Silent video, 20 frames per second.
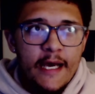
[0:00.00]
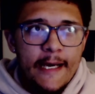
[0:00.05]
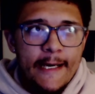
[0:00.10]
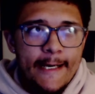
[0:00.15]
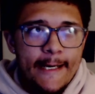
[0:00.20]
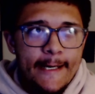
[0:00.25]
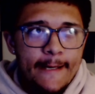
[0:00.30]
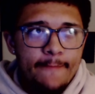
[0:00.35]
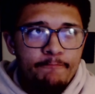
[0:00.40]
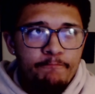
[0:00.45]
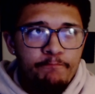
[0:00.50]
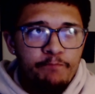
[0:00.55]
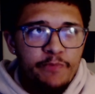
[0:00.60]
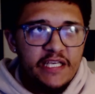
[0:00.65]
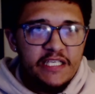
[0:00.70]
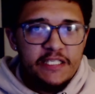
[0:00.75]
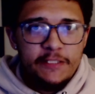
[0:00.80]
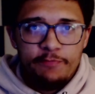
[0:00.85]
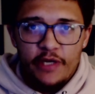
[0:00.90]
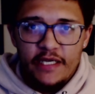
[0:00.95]
um,
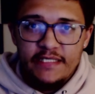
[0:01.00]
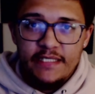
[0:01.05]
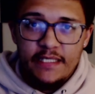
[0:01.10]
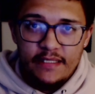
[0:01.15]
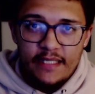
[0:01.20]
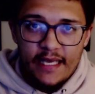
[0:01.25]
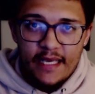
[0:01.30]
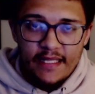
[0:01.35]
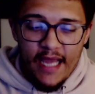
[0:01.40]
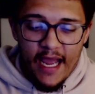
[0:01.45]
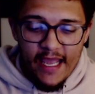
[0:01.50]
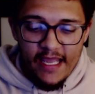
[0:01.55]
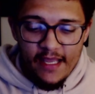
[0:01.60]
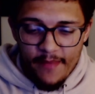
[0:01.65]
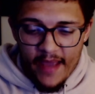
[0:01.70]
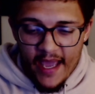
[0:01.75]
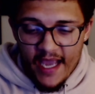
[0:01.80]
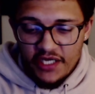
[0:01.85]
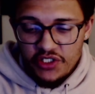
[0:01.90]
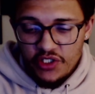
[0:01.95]
expressing that I
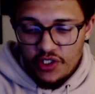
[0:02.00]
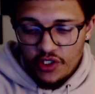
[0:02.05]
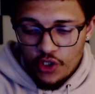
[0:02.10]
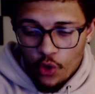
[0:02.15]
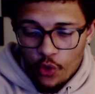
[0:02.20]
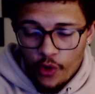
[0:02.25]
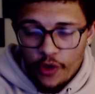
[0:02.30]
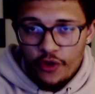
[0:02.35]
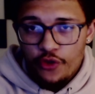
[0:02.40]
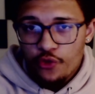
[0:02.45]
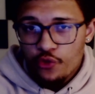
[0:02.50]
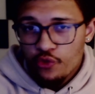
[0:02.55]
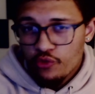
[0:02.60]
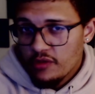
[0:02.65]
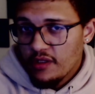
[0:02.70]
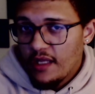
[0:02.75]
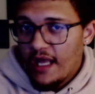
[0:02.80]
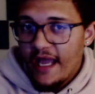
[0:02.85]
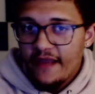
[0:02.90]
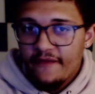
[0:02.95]
am actually going through
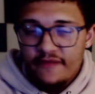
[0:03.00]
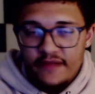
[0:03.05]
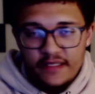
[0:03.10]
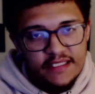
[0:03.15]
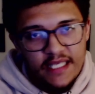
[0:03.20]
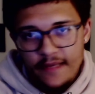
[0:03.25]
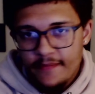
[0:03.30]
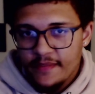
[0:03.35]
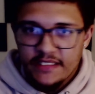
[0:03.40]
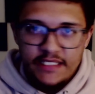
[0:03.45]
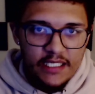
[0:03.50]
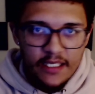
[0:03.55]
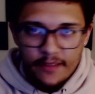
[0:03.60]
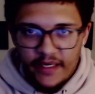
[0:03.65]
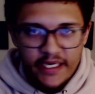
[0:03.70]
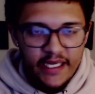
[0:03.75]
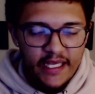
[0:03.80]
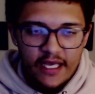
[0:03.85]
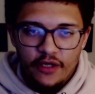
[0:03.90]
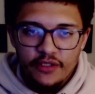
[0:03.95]
life the same as
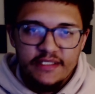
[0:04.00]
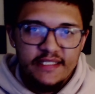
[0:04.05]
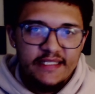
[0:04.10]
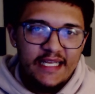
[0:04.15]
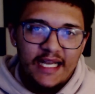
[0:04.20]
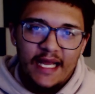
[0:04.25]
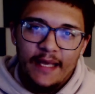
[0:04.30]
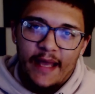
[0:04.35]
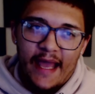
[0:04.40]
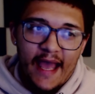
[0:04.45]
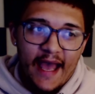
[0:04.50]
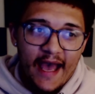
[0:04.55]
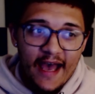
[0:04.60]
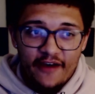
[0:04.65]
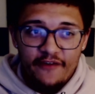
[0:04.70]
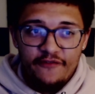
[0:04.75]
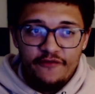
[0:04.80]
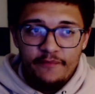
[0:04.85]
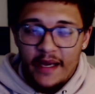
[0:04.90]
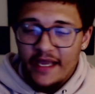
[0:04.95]
anybody else and that I
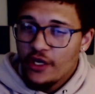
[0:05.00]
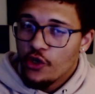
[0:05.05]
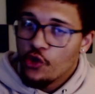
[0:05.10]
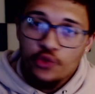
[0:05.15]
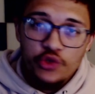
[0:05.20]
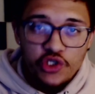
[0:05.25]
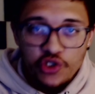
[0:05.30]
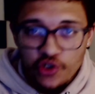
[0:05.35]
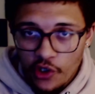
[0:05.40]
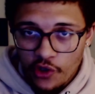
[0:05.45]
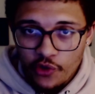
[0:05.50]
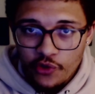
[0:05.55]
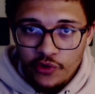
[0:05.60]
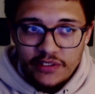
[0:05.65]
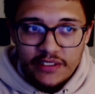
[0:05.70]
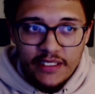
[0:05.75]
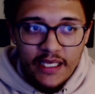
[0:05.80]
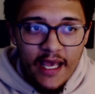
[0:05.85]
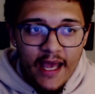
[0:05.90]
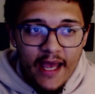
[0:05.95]
have my own
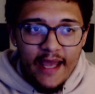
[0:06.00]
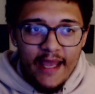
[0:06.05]
struggles